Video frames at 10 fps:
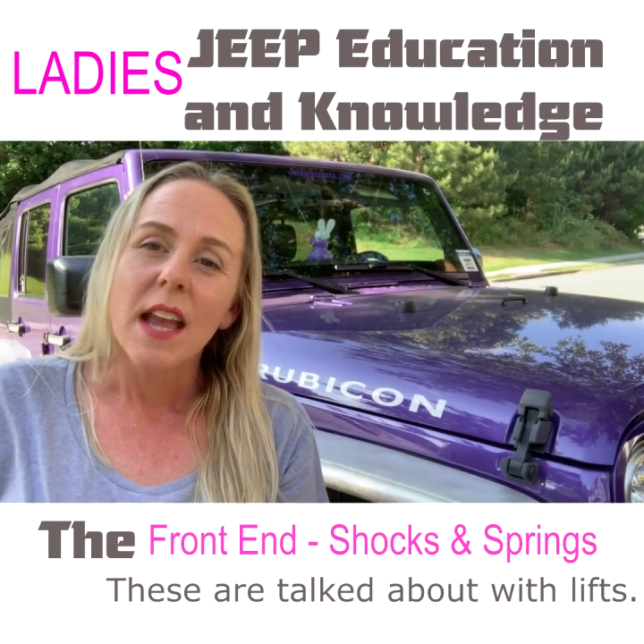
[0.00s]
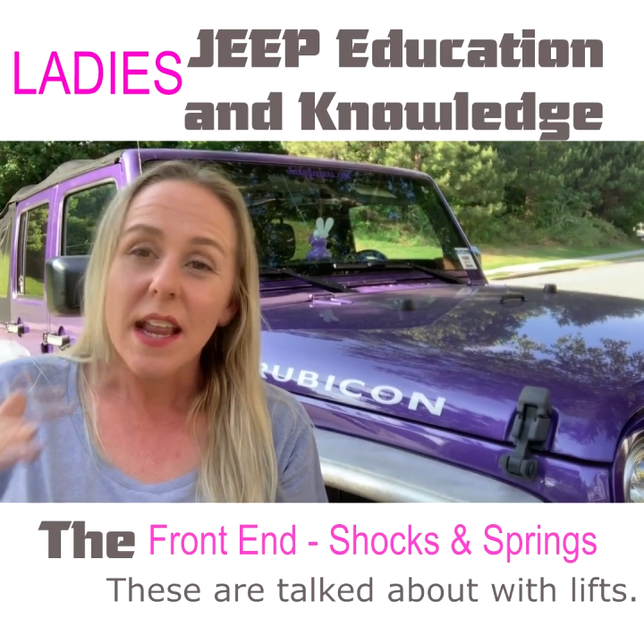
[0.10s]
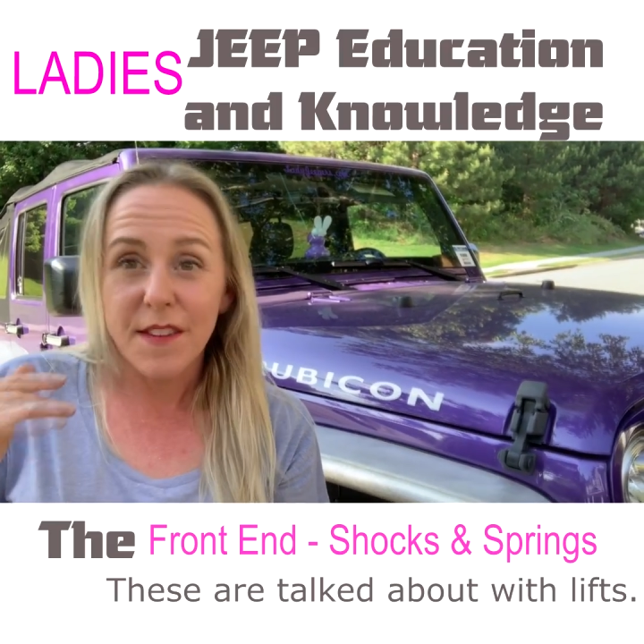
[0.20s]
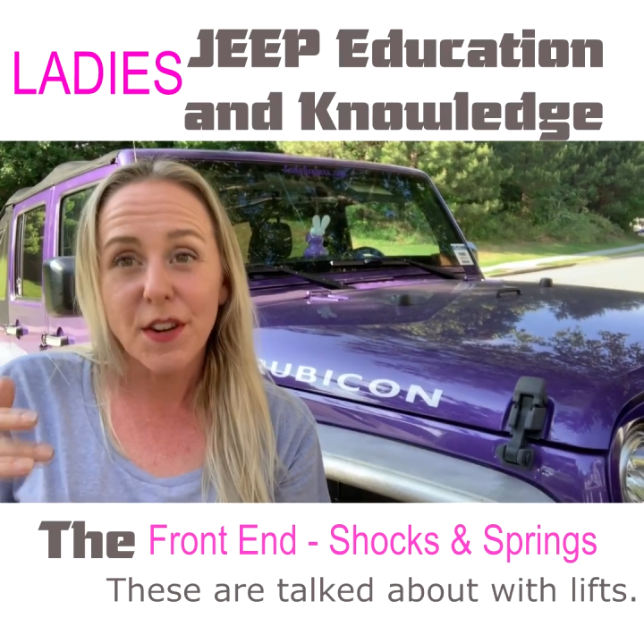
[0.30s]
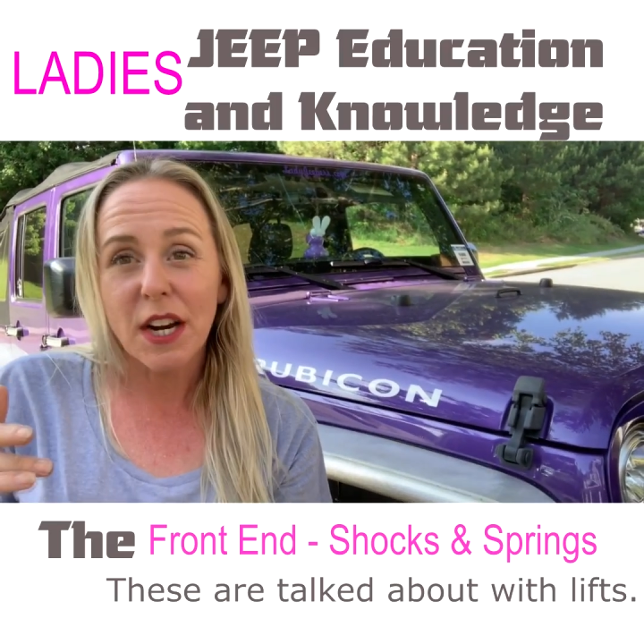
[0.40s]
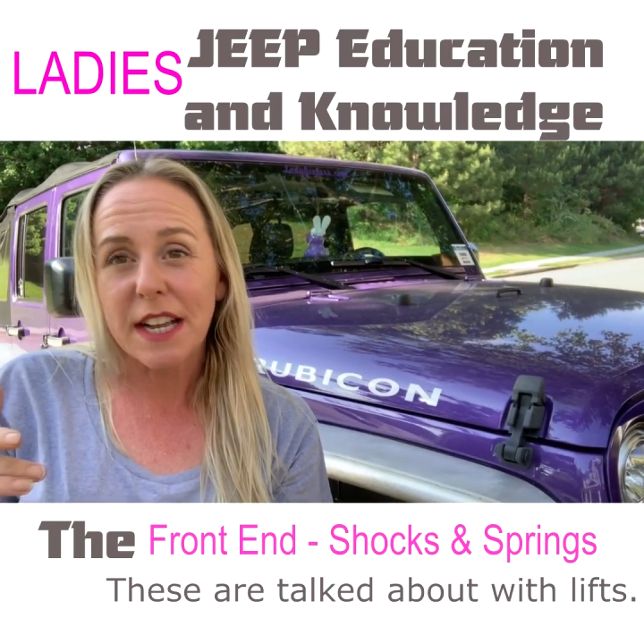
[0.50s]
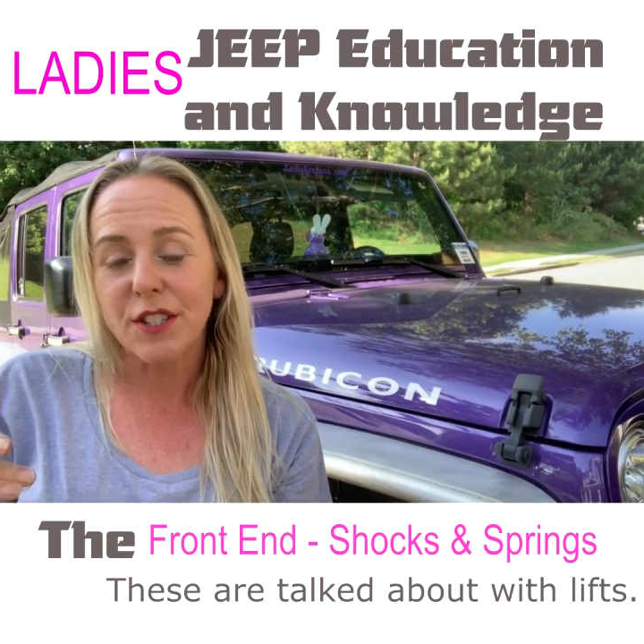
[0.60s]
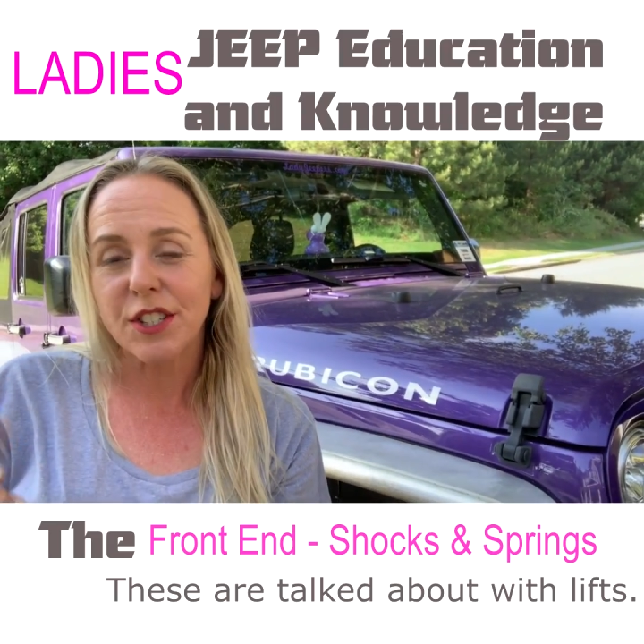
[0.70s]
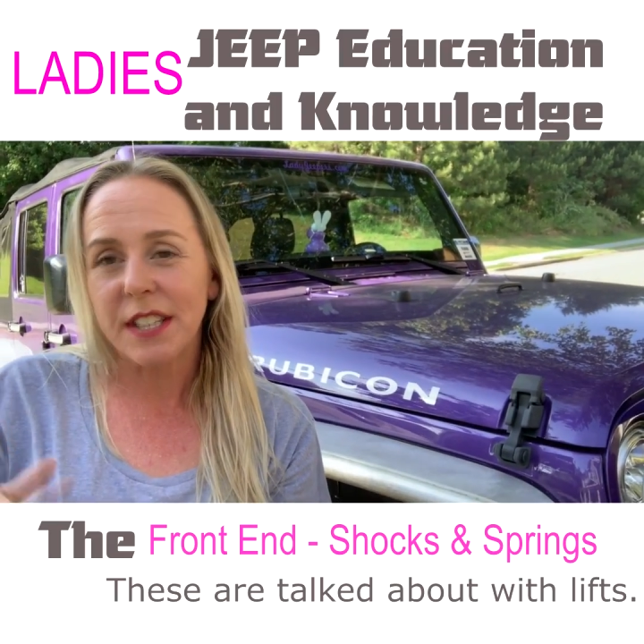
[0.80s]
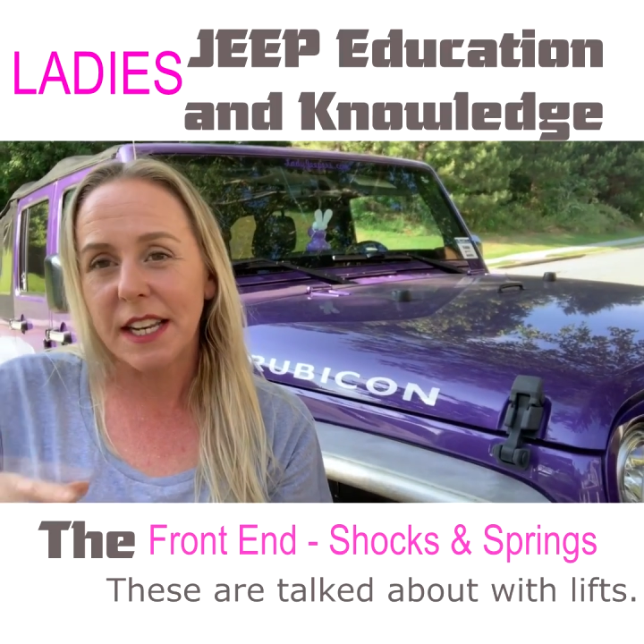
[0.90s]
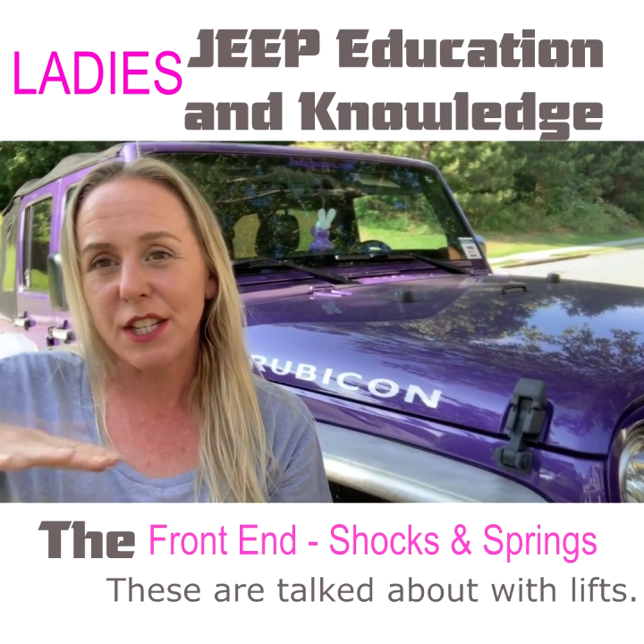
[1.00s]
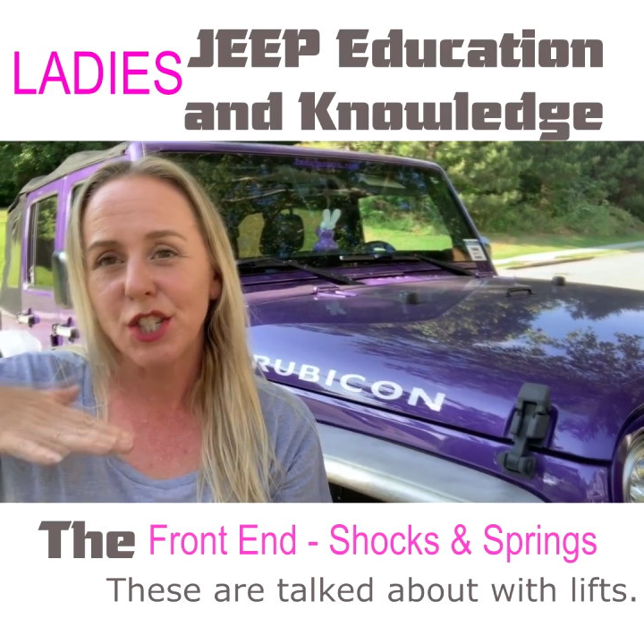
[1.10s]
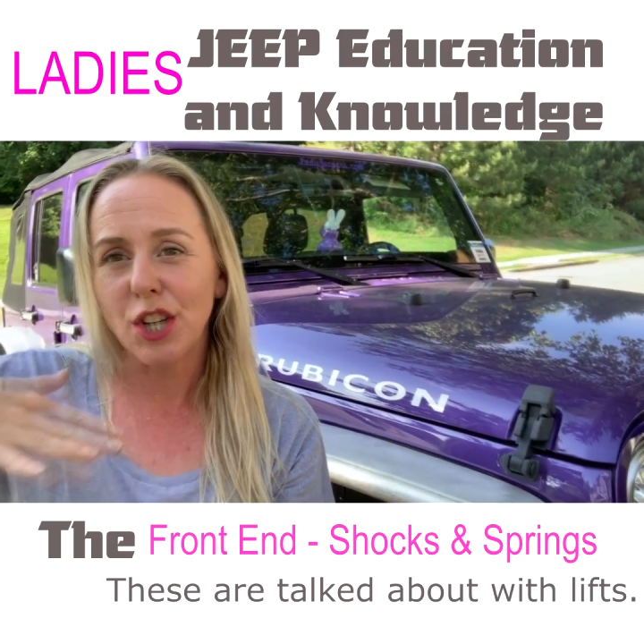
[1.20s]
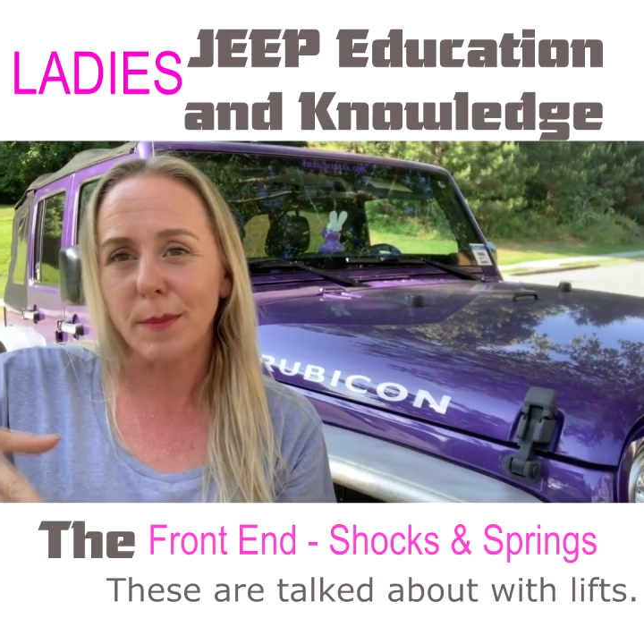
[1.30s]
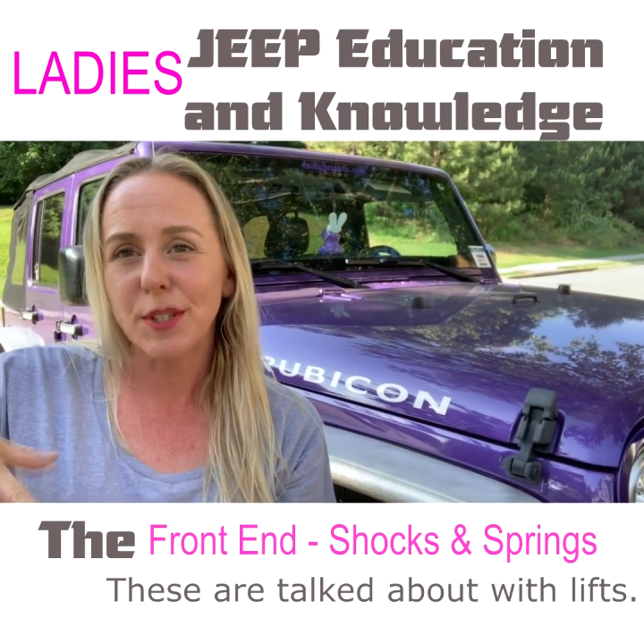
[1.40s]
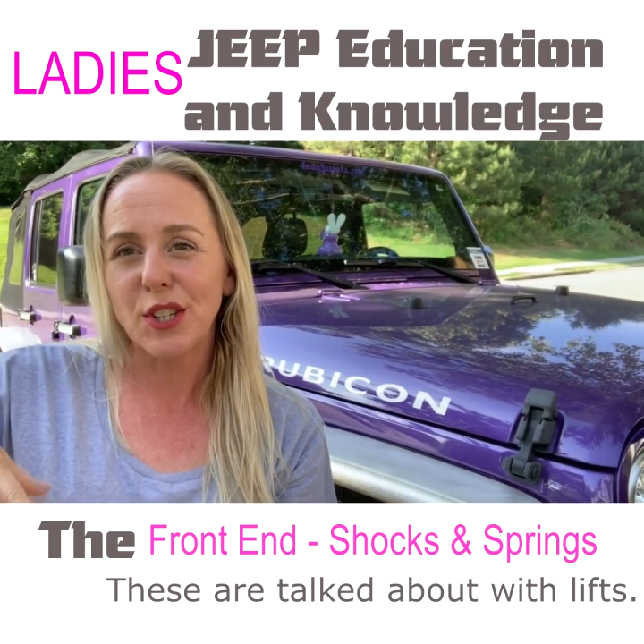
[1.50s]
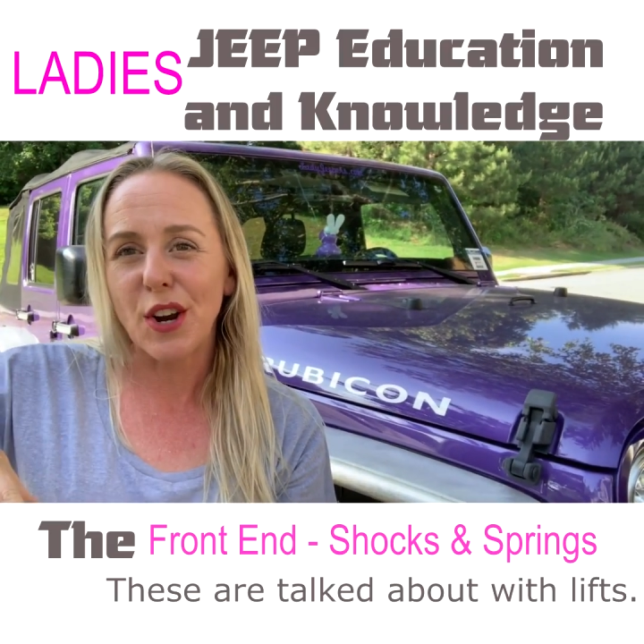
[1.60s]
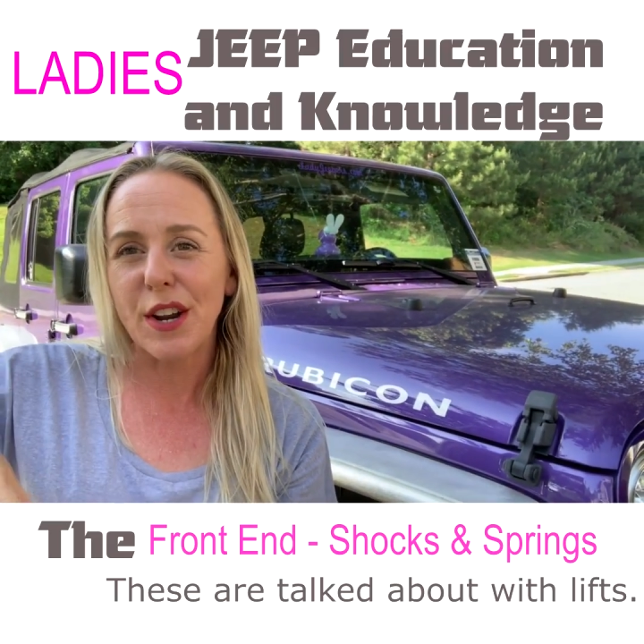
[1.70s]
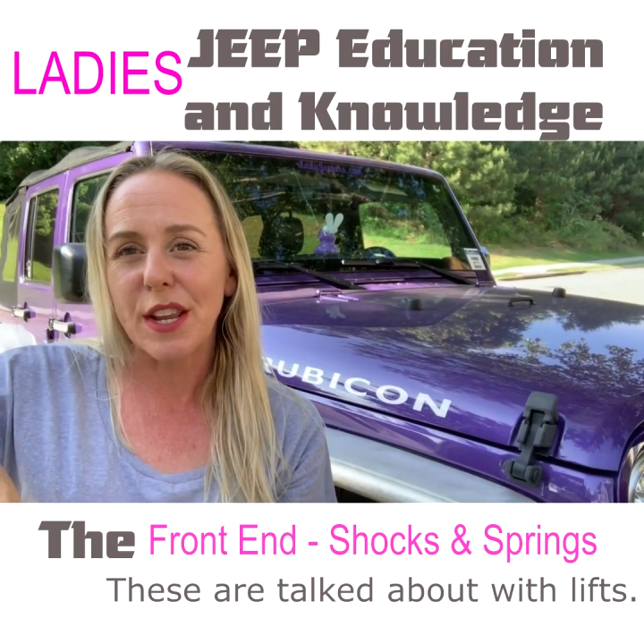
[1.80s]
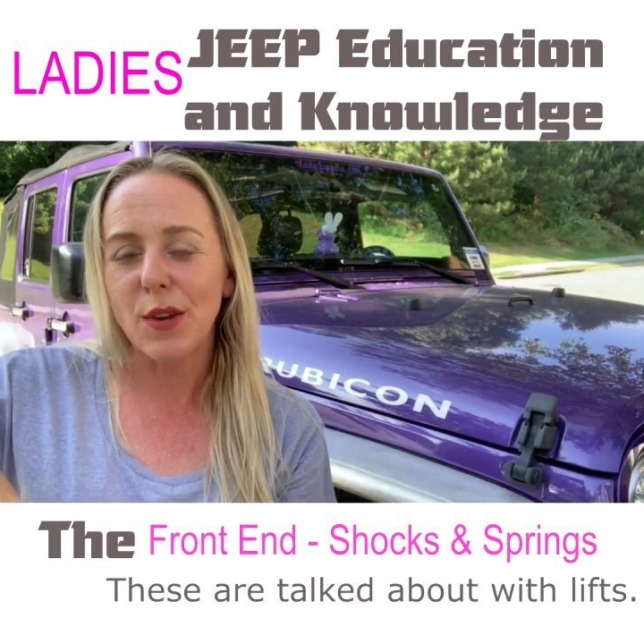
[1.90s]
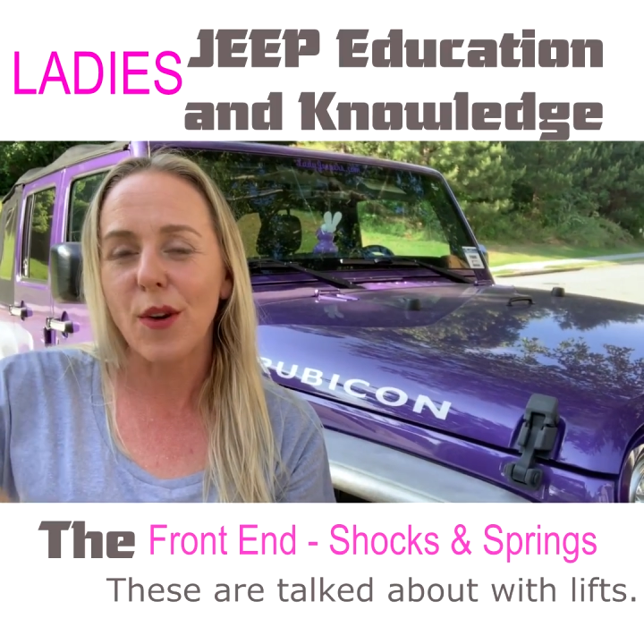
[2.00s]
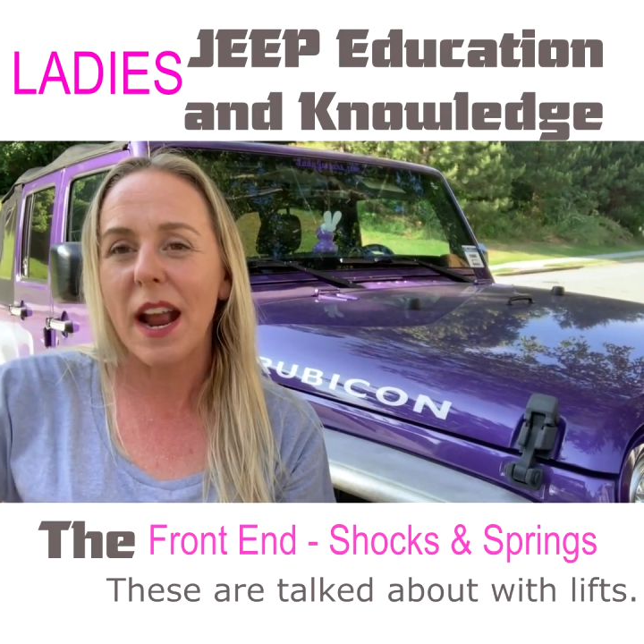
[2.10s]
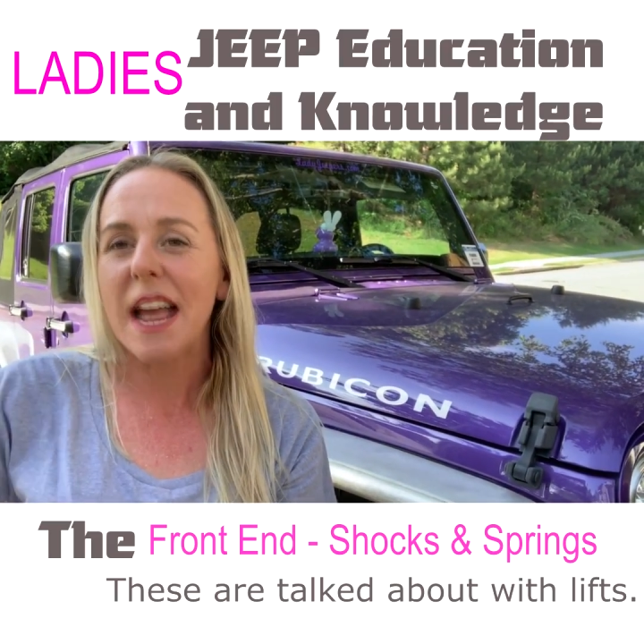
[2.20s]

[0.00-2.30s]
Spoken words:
If you're interested in jump-starting your